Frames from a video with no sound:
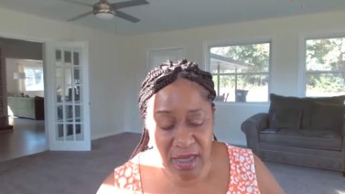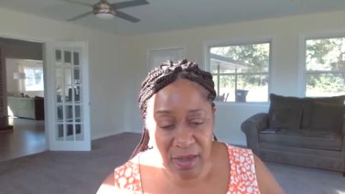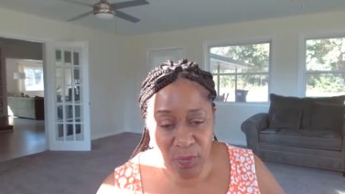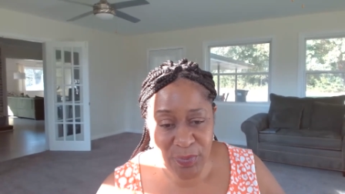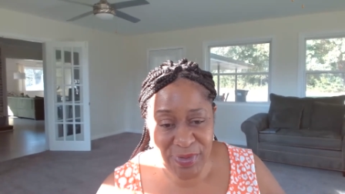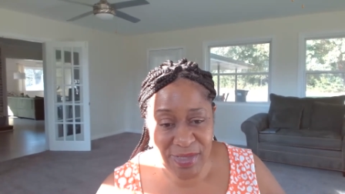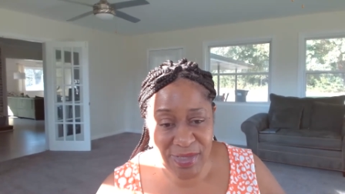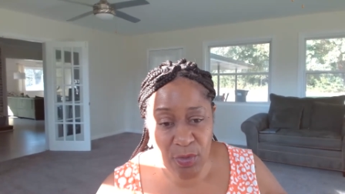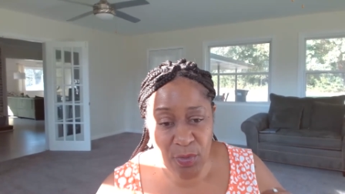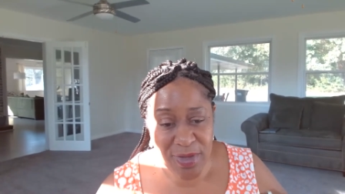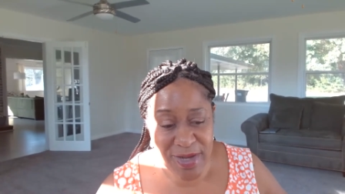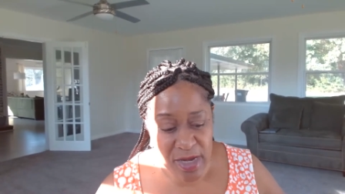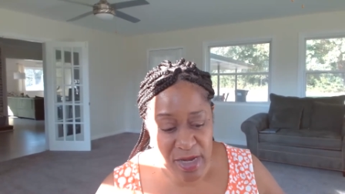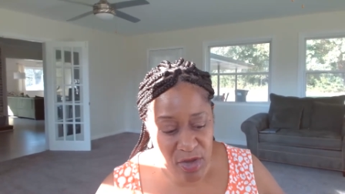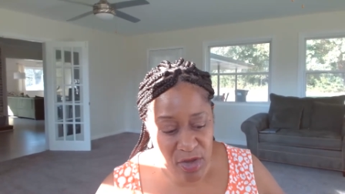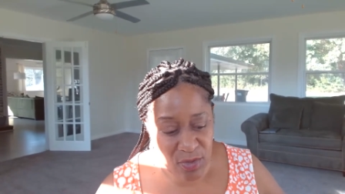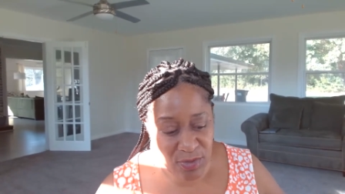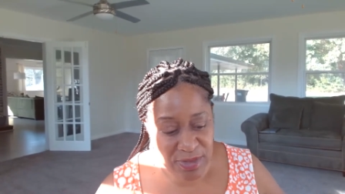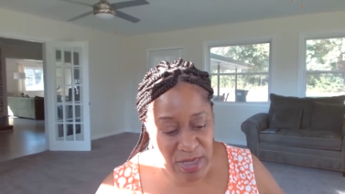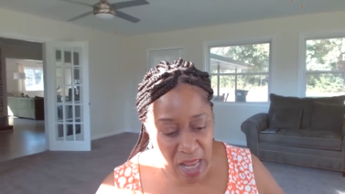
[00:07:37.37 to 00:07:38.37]
week when I
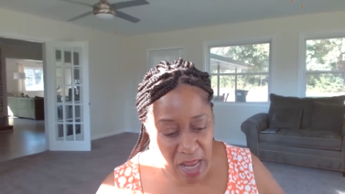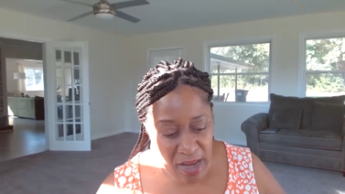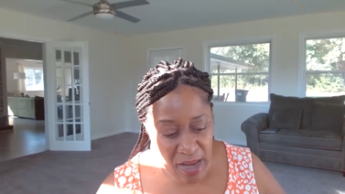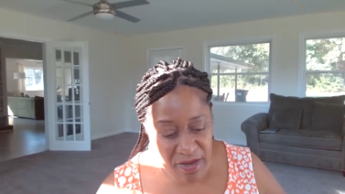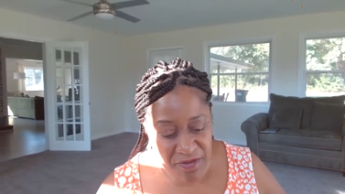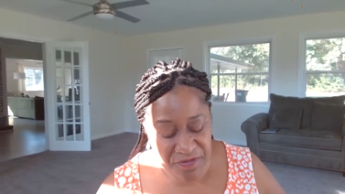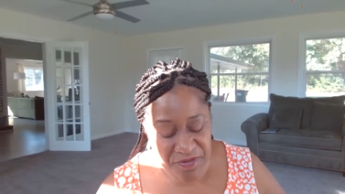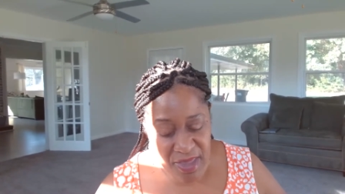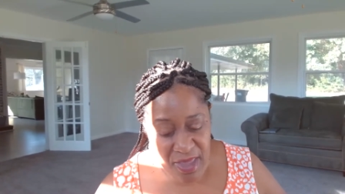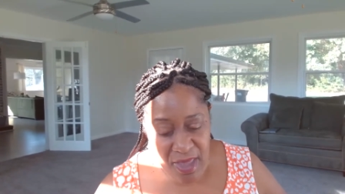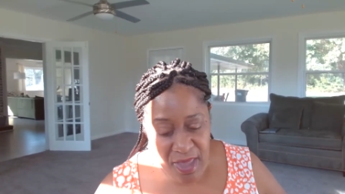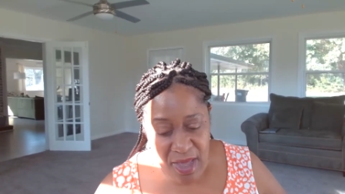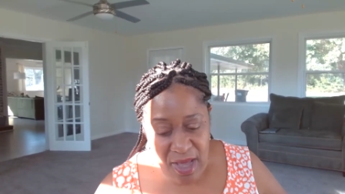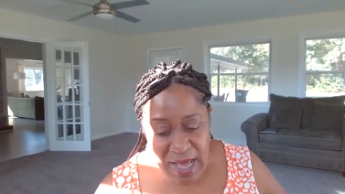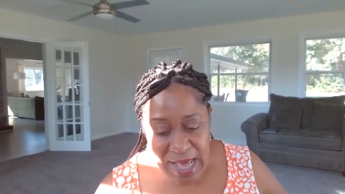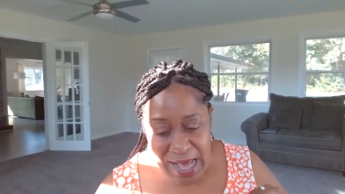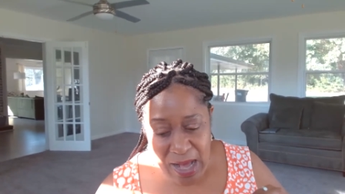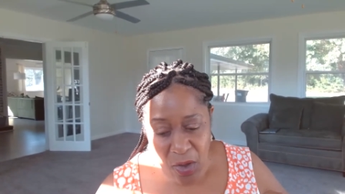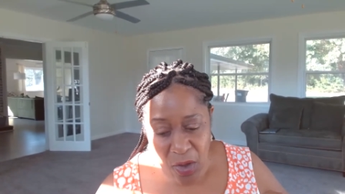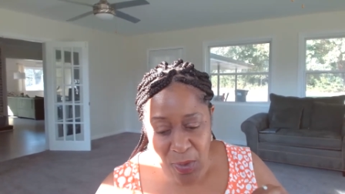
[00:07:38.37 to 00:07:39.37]
go live,
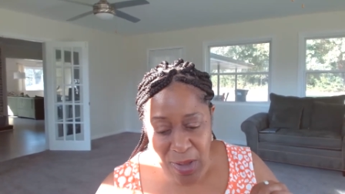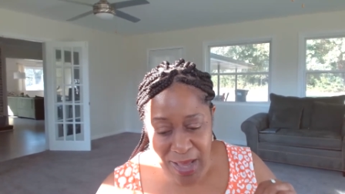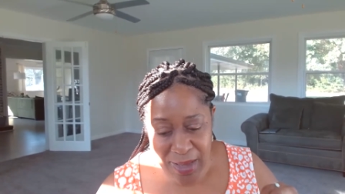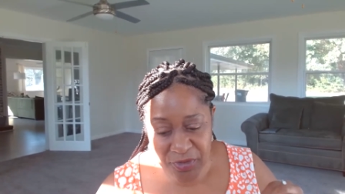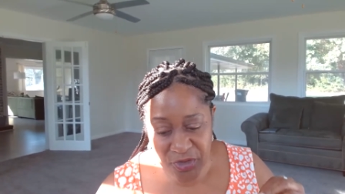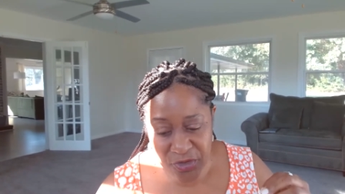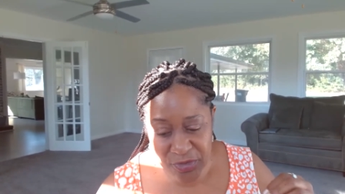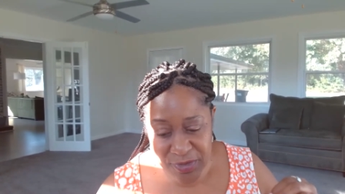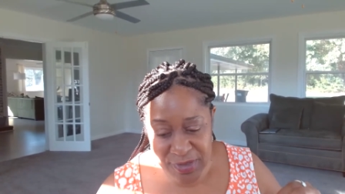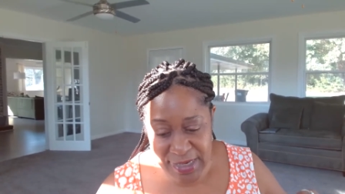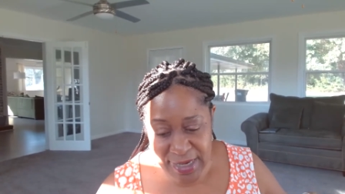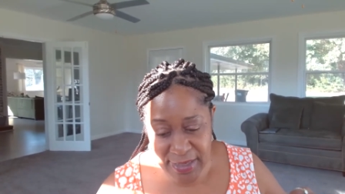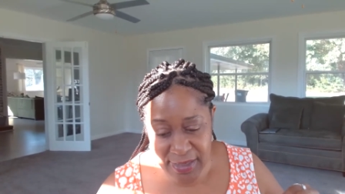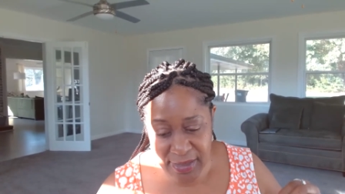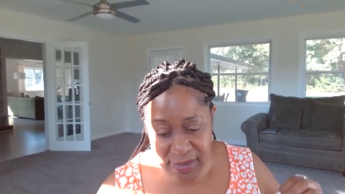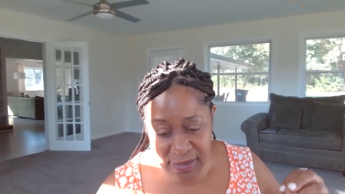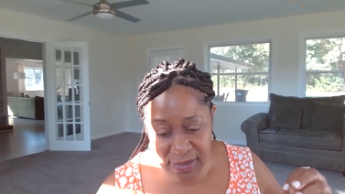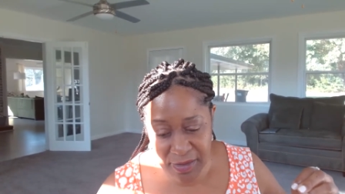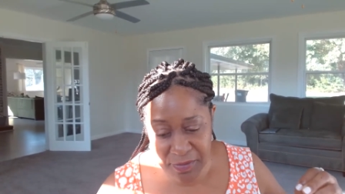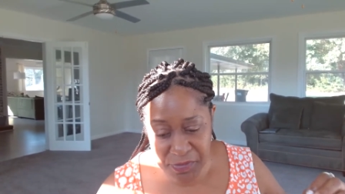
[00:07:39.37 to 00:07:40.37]
how I'm
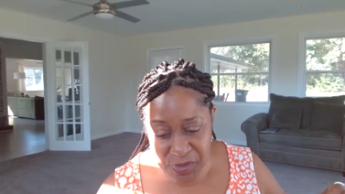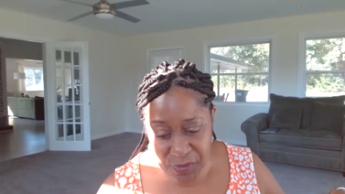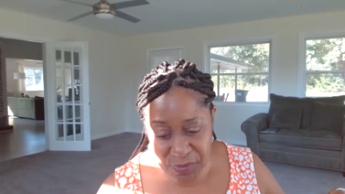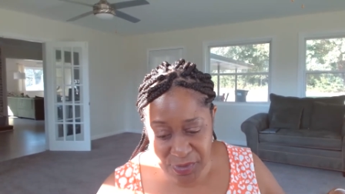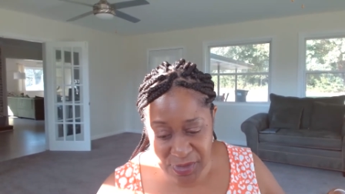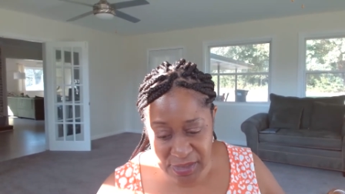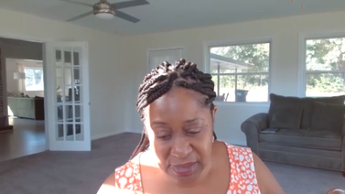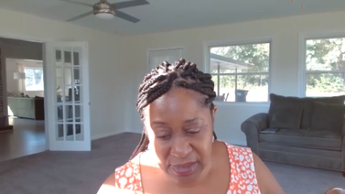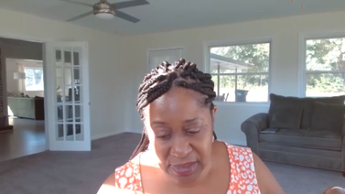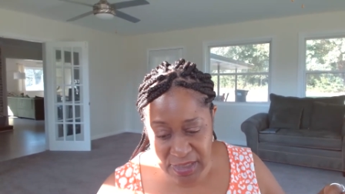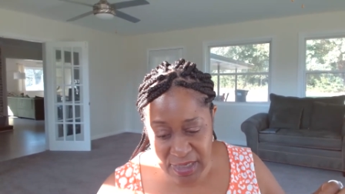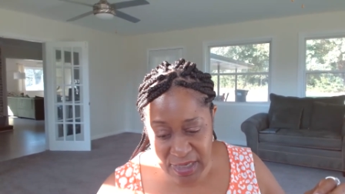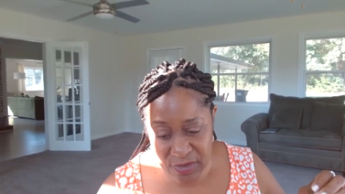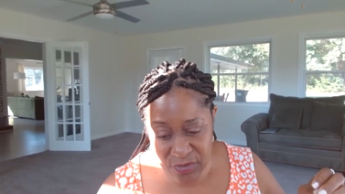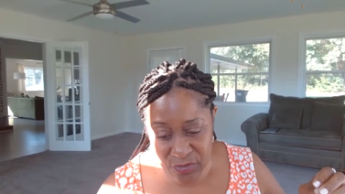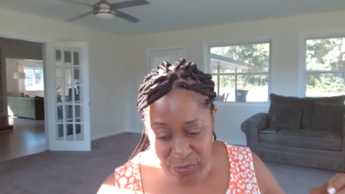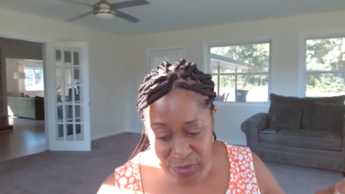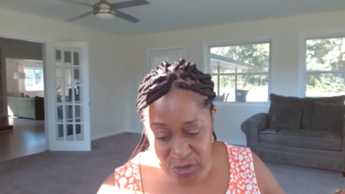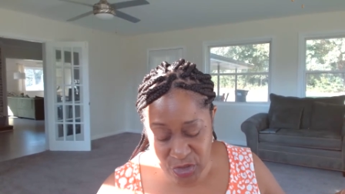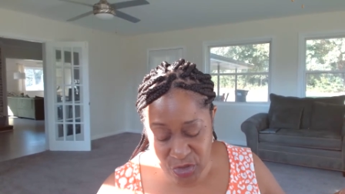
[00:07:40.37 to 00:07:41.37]
creating community
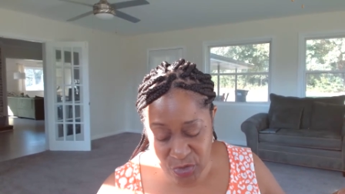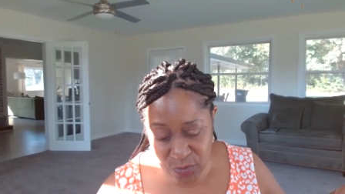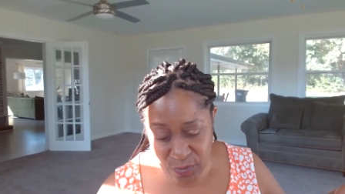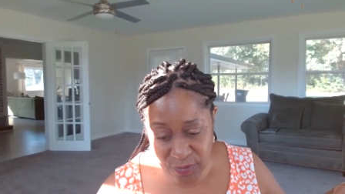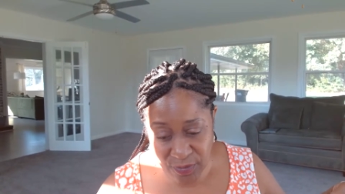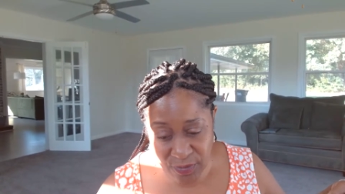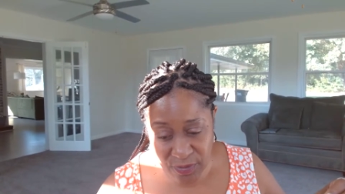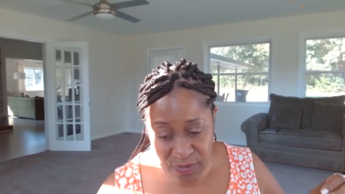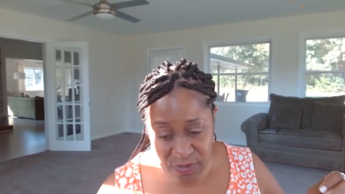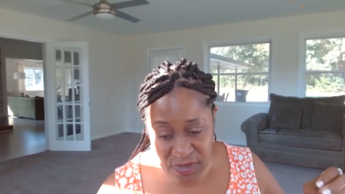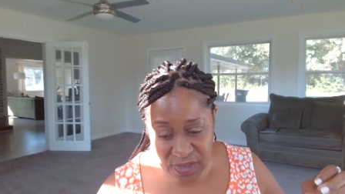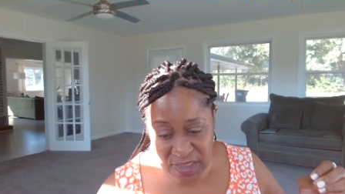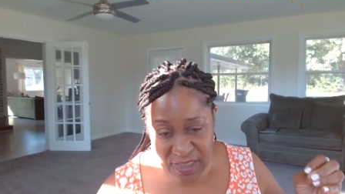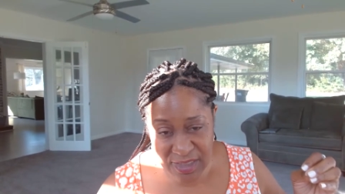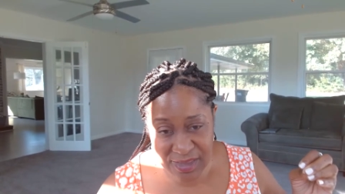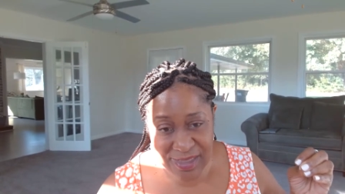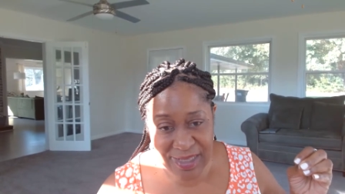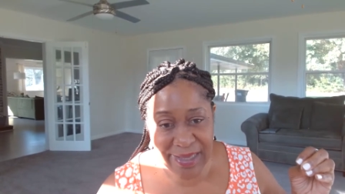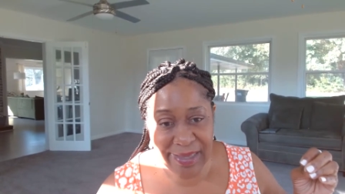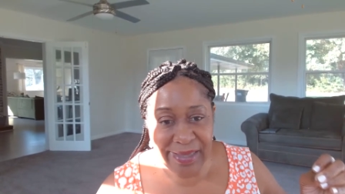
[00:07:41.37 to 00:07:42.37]
and rituals
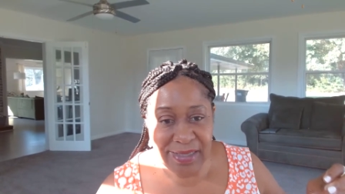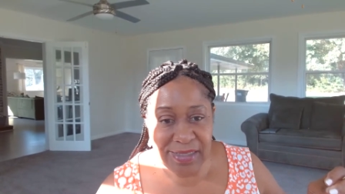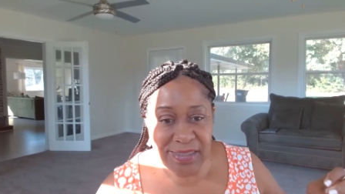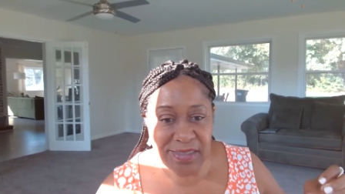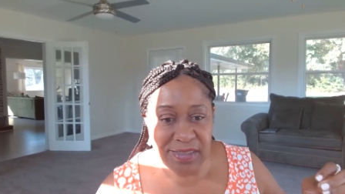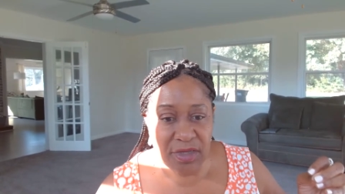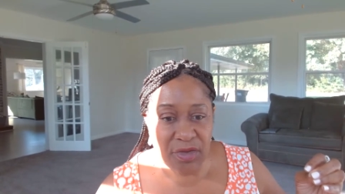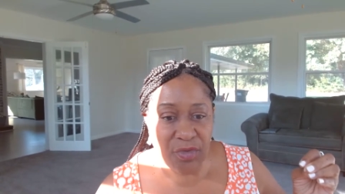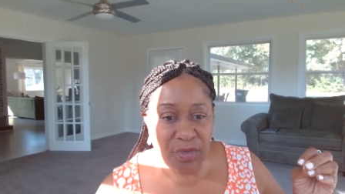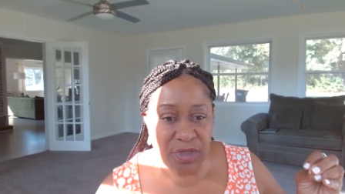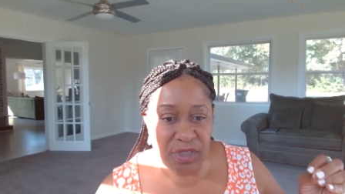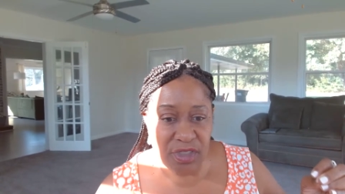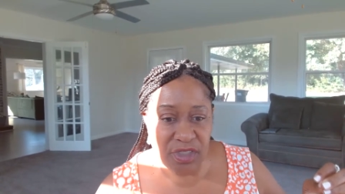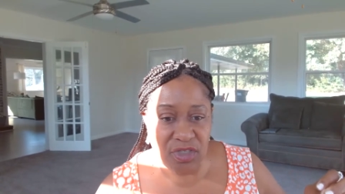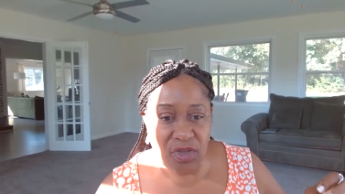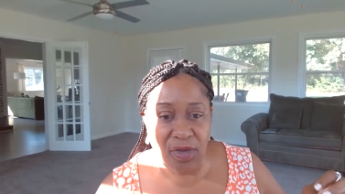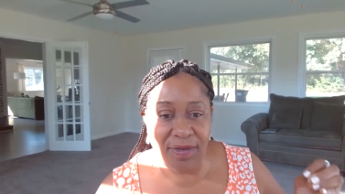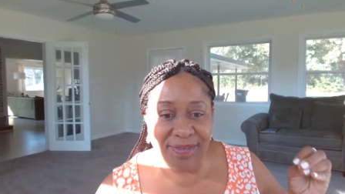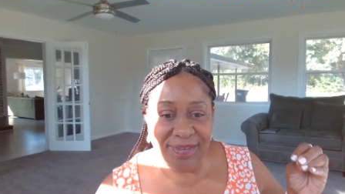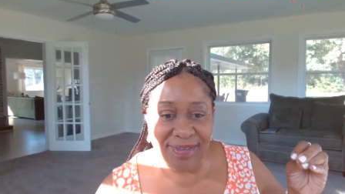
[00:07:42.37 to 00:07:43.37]
in the asynchronous
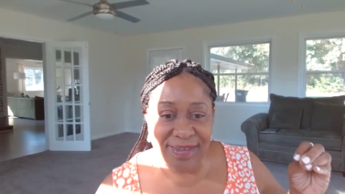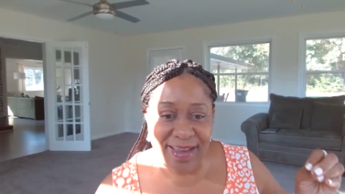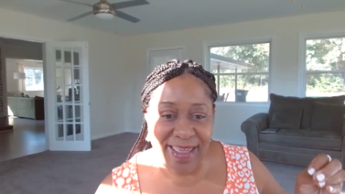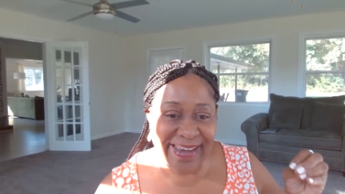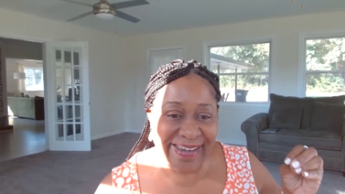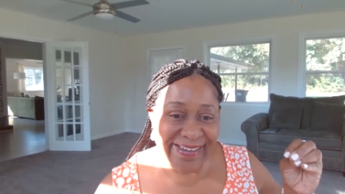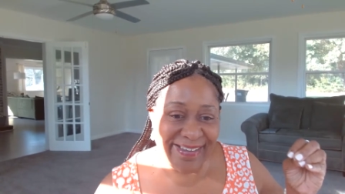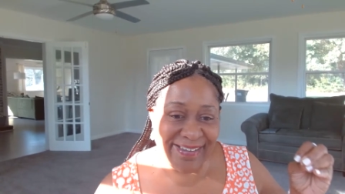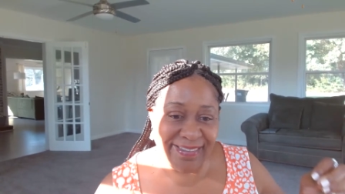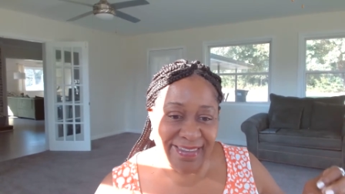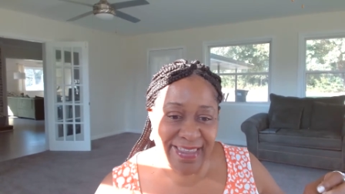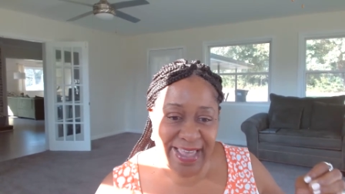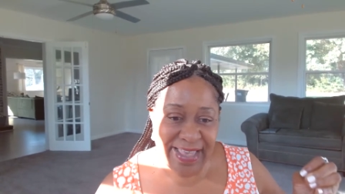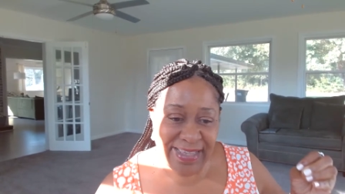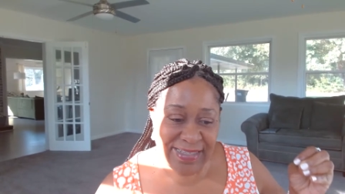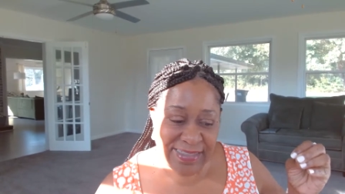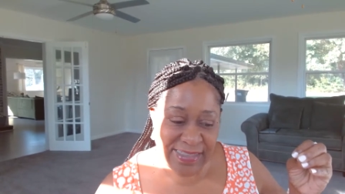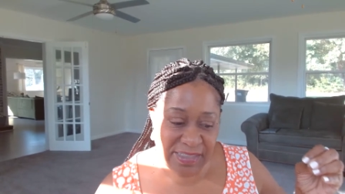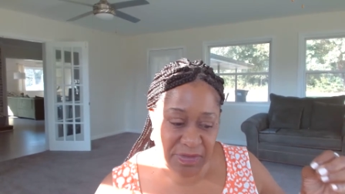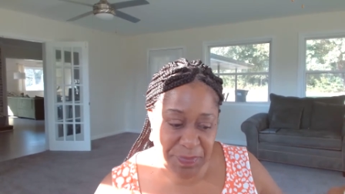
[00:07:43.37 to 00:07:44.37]
online class
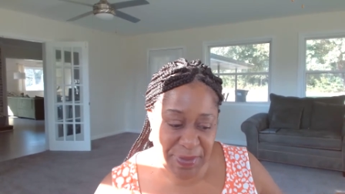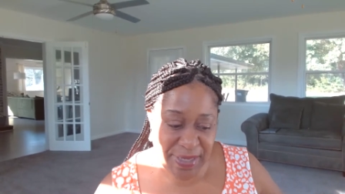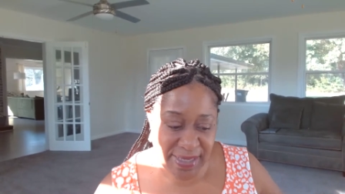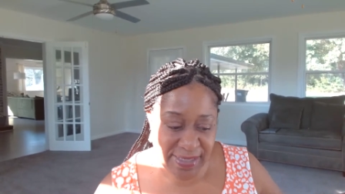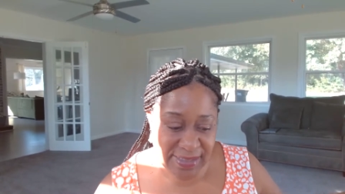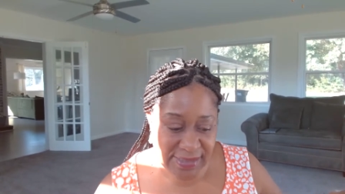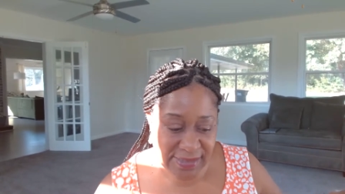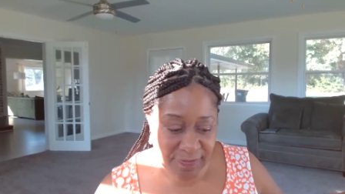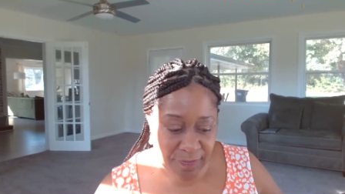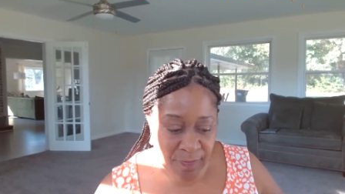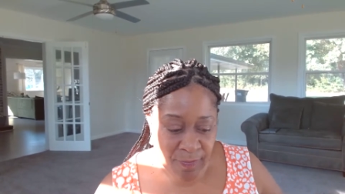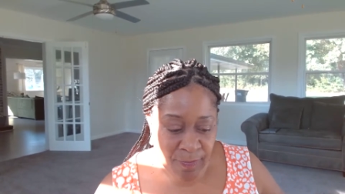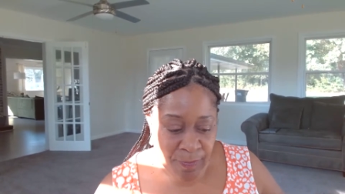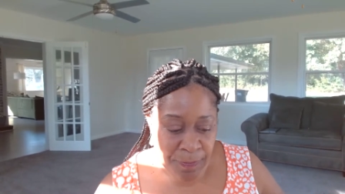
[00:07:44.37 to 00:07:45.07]
space.